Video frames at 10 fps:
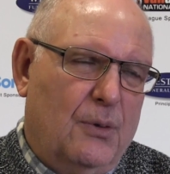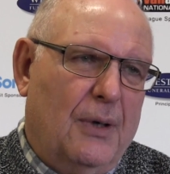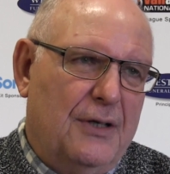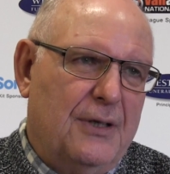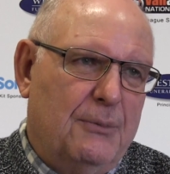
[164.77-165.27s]

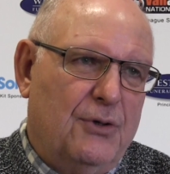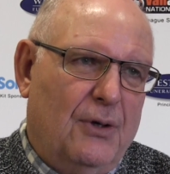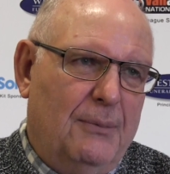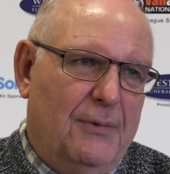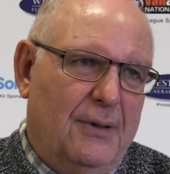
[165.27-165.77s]
quite some
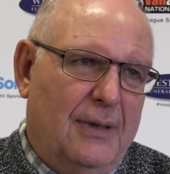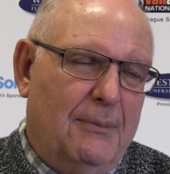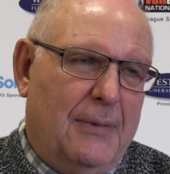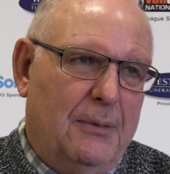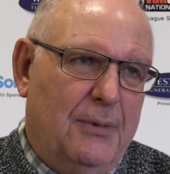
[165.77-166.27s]
time
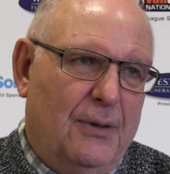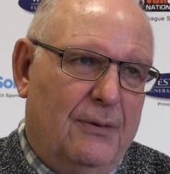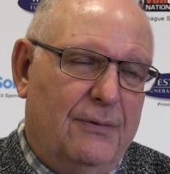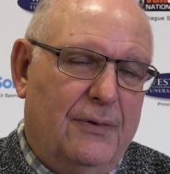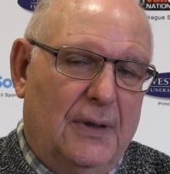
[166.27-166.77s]
that may be
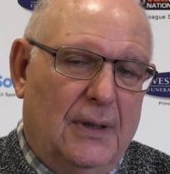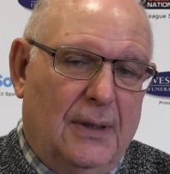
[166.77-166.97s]
off.